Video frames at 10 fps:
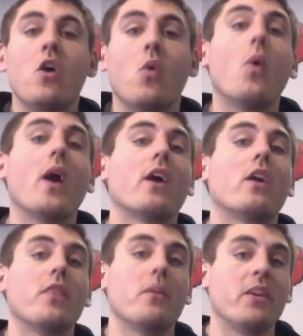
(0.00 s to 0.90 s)

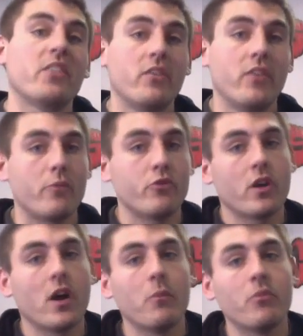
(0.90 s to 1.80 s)
Where the misconception
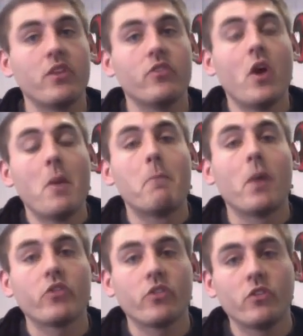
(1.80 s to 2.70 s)
comes is
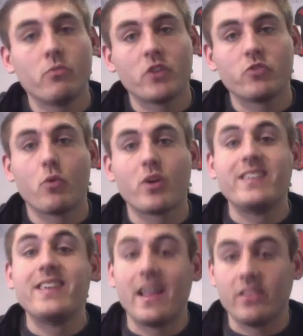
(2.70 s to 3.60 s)
muscle is much more
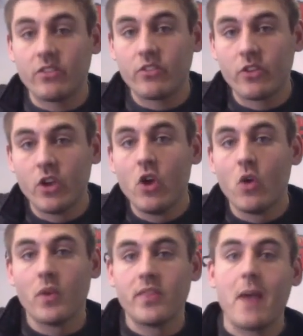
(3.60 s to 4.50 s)
dense.
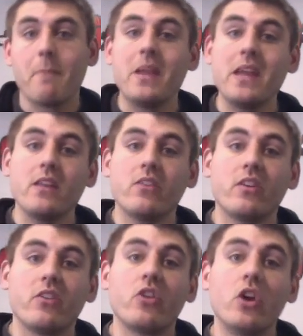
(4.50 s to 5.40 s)
What that means
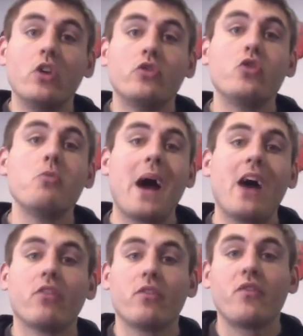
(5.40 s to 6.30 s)
is 2
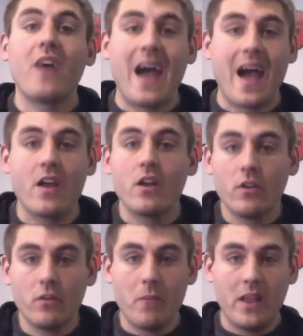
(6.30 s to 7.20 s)
pounds of fat
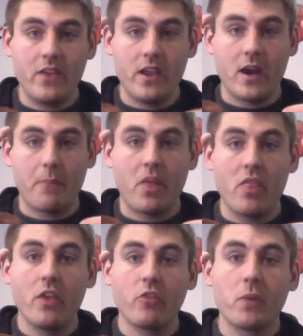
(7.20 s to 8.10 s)
may take up
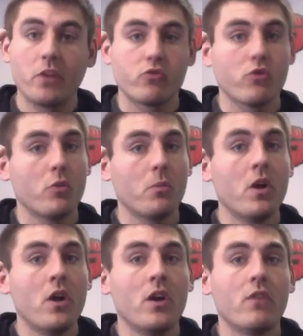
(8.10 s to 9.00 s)
this much room
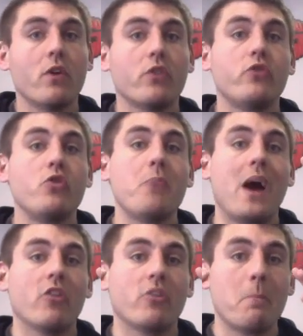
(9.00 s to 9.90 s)
versus 2
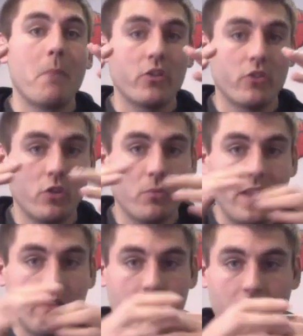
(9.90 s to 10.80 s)
pounds of muscle may
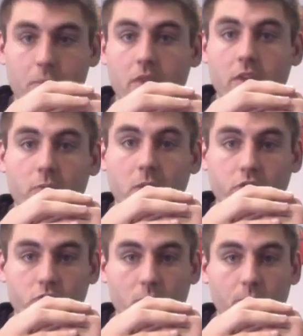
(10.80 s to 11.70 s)
take up this
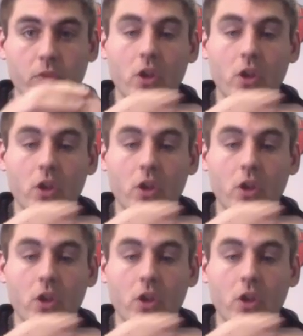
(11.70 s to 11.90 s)
much room.